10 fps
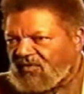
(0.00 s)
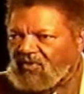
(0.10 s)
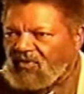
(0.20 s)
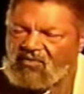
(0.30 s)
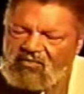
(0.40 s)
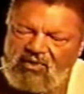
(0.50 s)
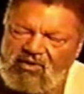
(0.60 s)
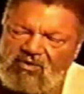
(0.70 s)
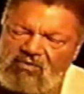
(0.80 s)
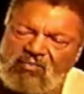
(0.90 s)
No,
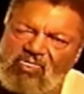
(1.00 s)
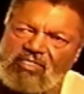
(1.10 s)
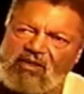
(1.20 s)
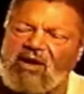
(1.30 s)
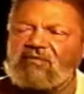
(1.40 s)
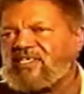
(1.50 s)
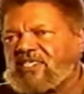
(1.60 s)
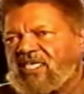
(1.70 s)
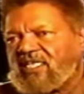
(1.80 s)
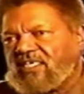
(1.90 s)
no. No, I wouldn't
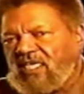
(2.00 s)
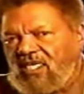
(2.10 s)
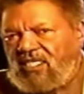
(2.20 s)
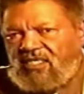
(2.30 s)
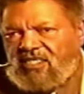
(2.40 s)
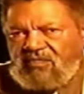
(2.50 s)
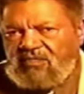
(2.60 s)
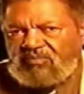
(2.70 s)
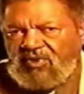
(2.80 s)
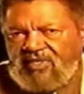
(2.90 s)
change. You see,
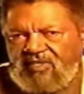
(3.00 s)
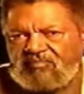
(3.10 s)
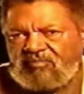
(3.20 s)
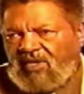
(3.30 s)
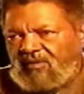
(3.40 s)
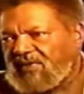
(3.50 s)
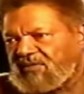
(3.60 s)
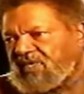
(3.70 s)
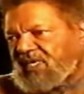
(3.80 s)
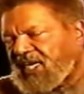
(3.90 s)
part of the problem
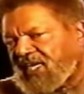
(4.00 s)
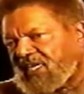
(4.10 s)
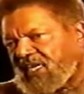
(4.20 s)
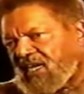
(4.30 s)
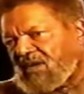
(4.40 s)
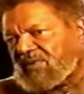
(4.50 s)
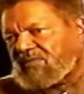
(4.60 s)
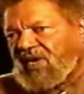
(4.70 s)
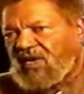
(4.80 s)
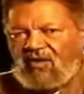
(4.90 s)
I'm looking at now,
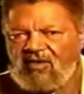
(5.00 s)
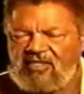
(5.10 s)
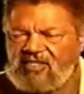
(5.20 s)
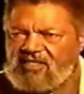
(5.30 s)
we've got all of this